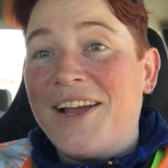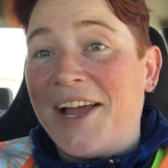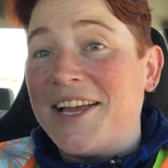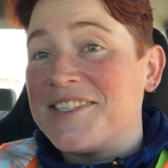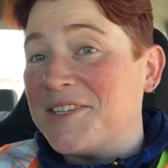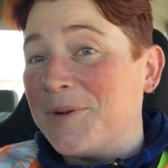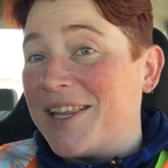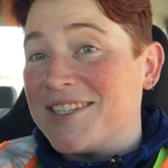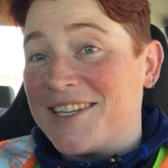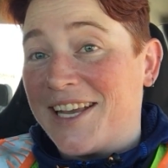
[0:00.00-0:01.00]
I guess in a
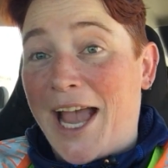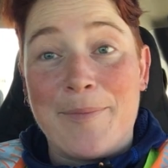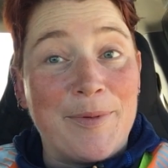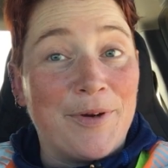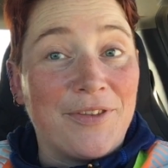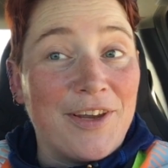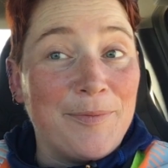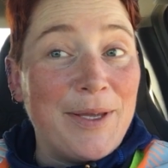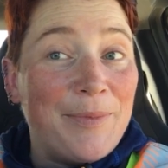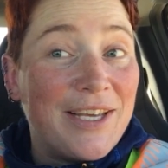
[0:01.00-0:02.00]
way that's like happy birthday
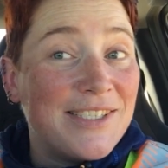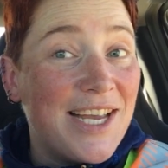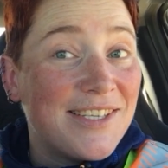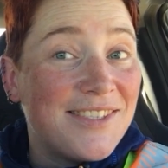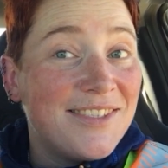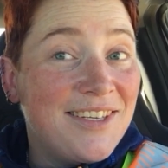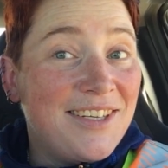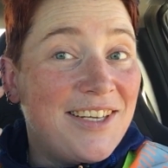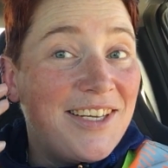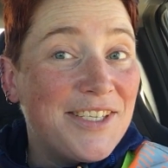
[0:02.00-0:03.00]
to me because yes,
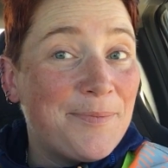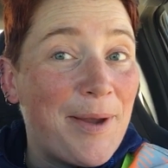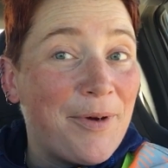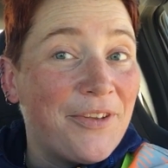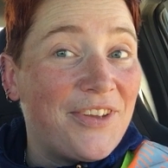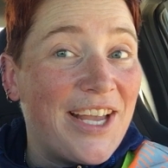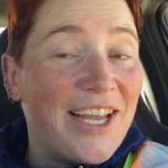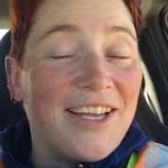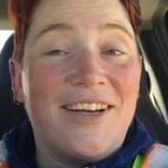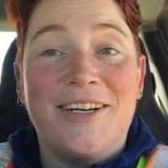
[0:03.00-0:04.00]
it is my
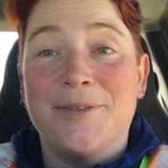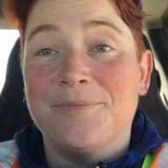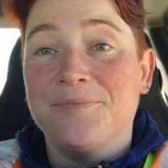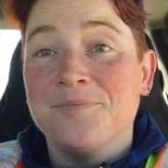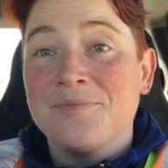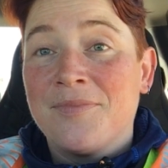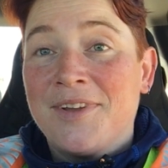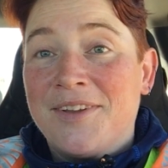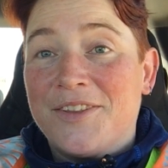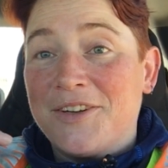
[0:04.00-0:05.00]
birthday.
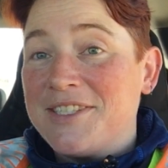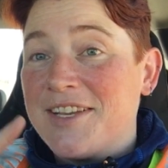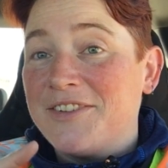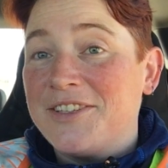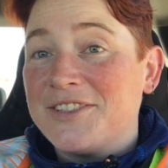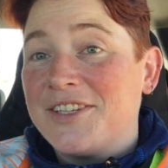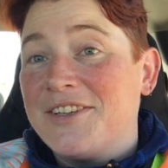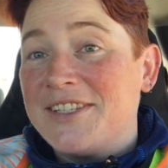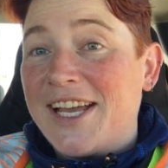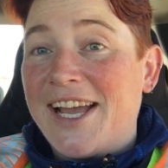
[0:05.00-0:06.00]
37 years
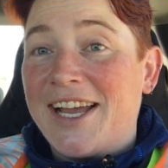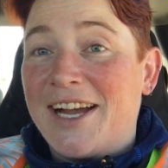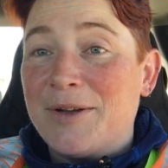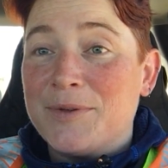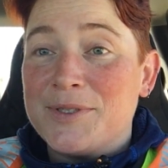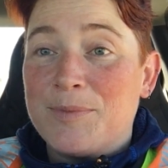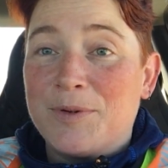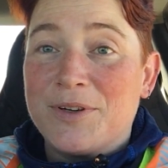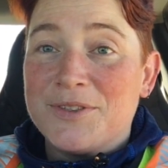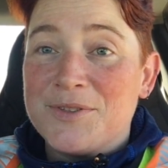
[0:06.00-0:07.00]
ago today, I was
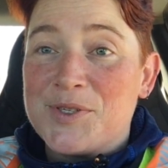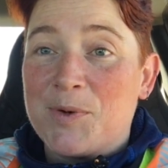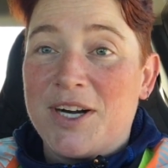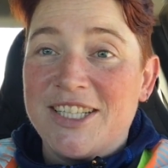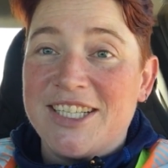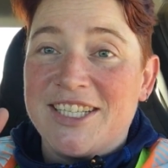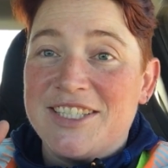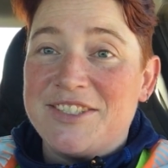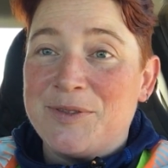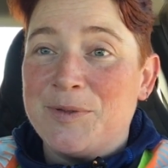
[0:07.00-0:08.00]
born squalling
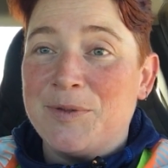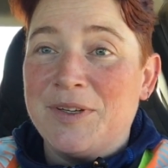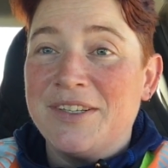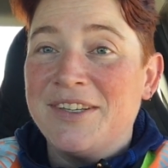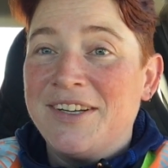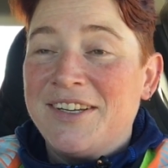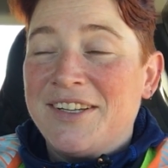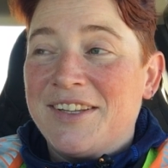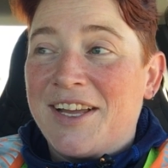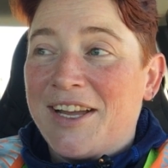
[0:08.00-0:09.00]
into
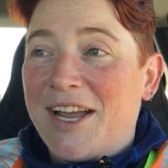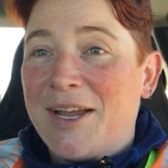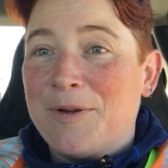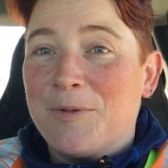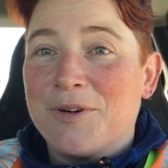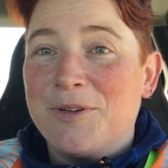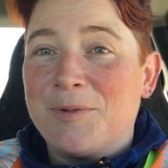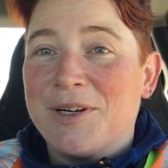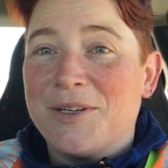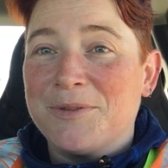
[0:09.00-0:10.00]
a world
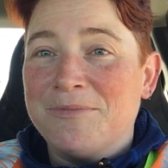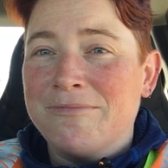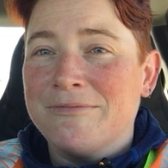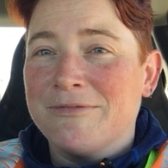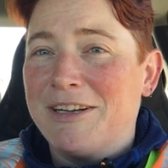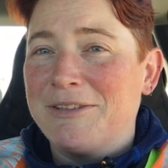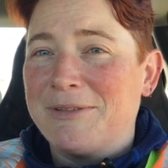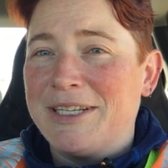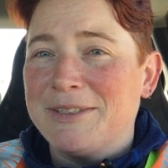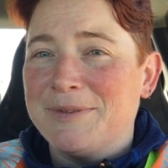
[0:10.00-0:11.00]
where Ronald
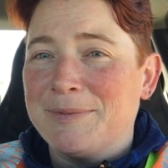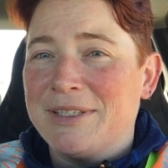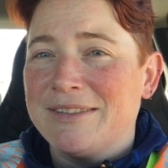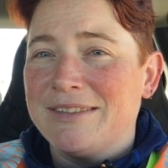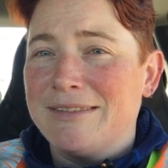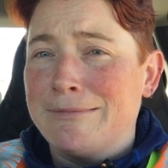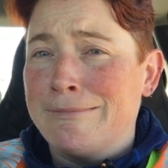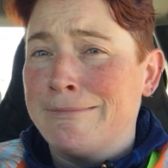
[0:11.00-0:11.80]
Reagan was president.